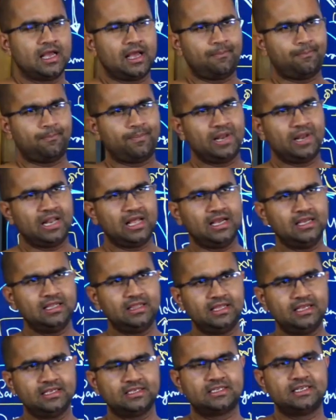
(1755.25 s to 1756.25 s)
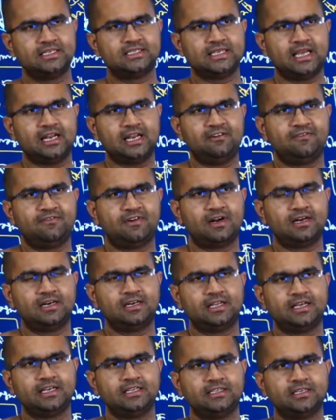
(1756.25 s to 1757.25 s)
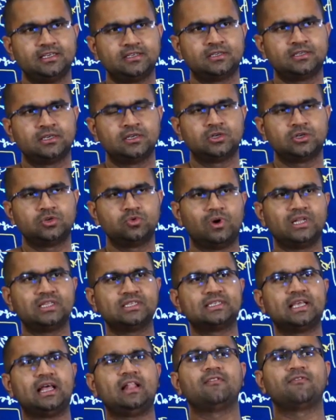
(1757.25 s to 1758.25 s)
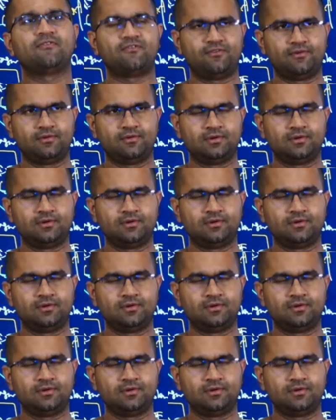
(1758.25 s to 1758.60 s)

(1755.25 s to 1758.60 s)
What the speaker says: apply these disadvantages to oneself.